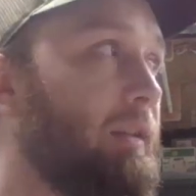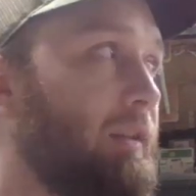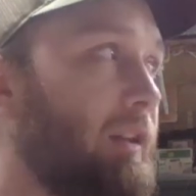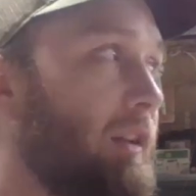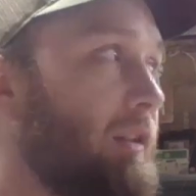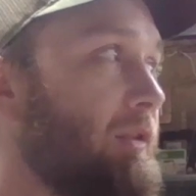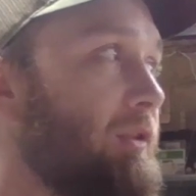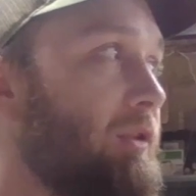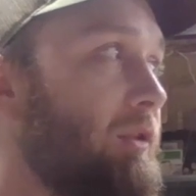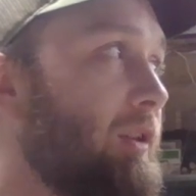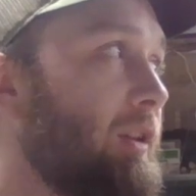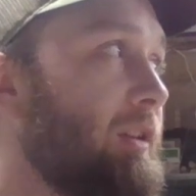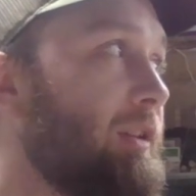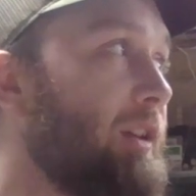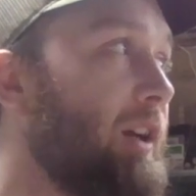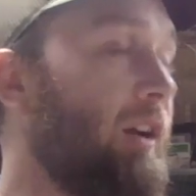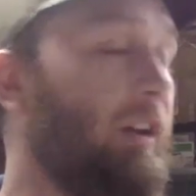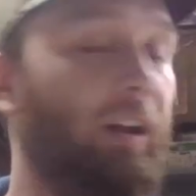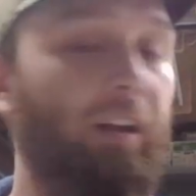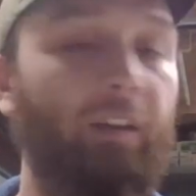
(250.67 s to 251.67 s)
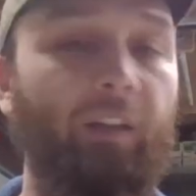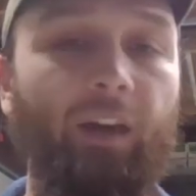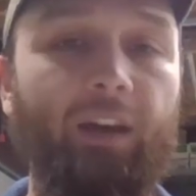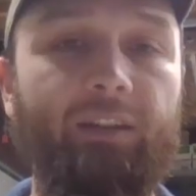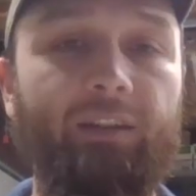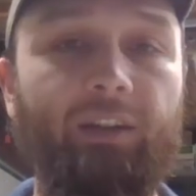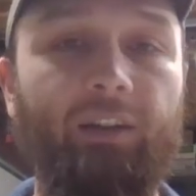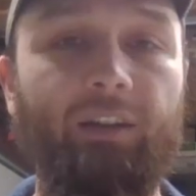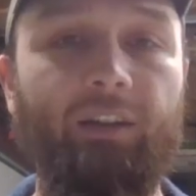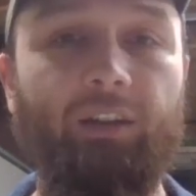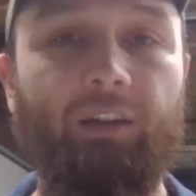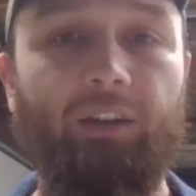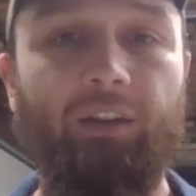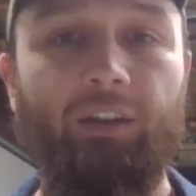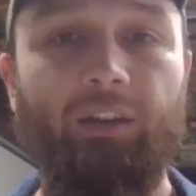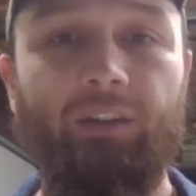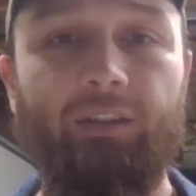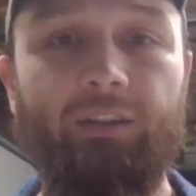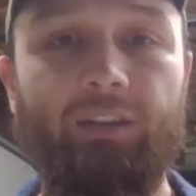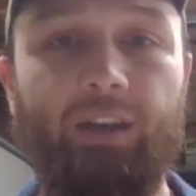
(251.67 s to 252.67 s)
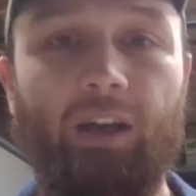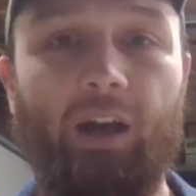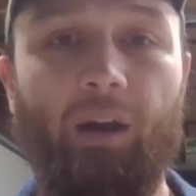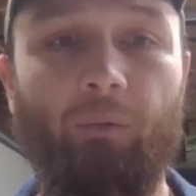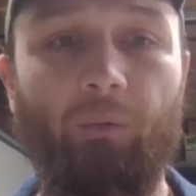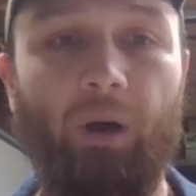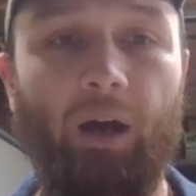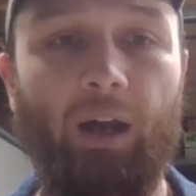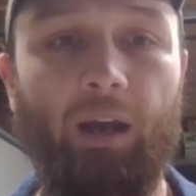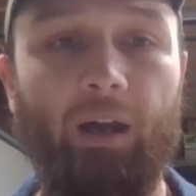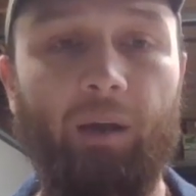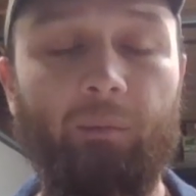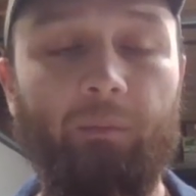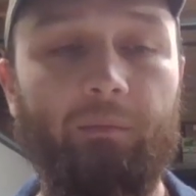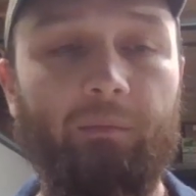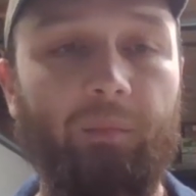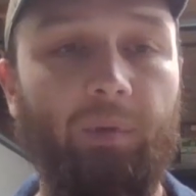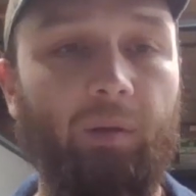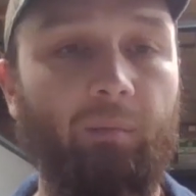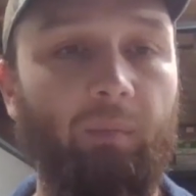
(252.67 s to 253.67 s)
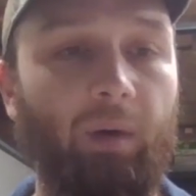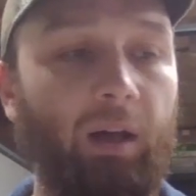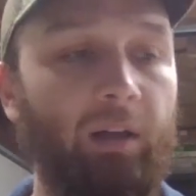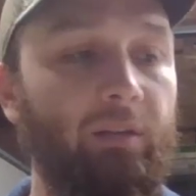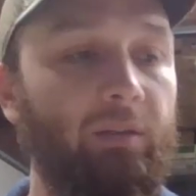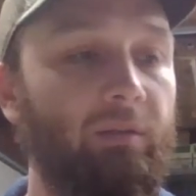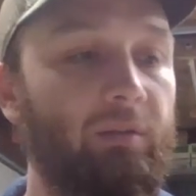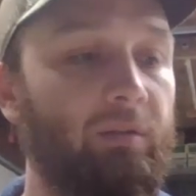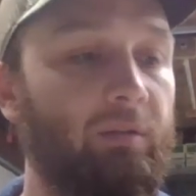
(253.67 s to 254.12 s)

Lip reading: As you can tell, I like to DIY. I'm in my